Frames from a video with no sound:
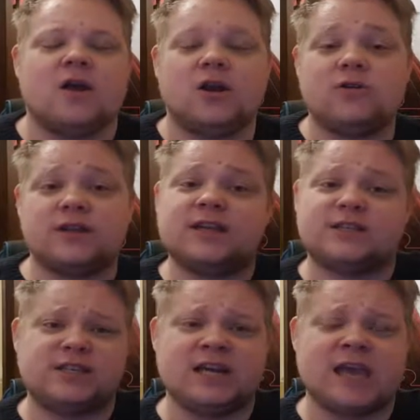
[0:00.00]
Look at
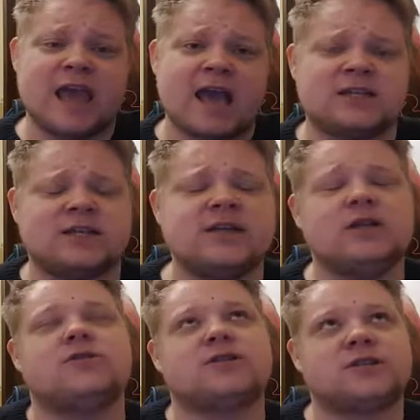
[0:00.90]
this G K S. It
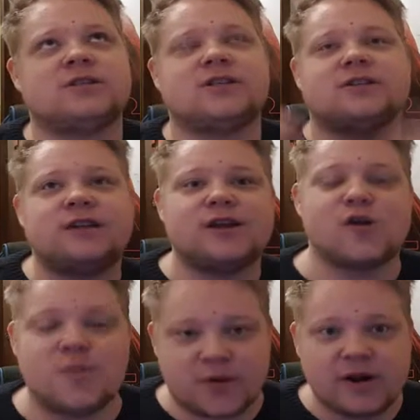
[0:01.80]
looks, doesn't look,
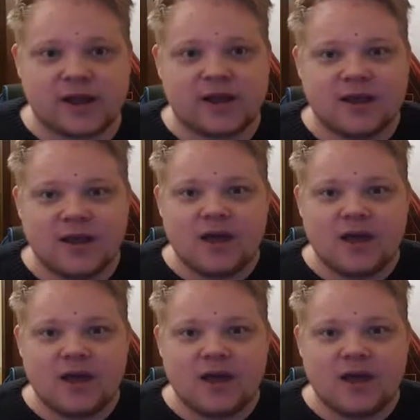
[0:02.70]
look pretty.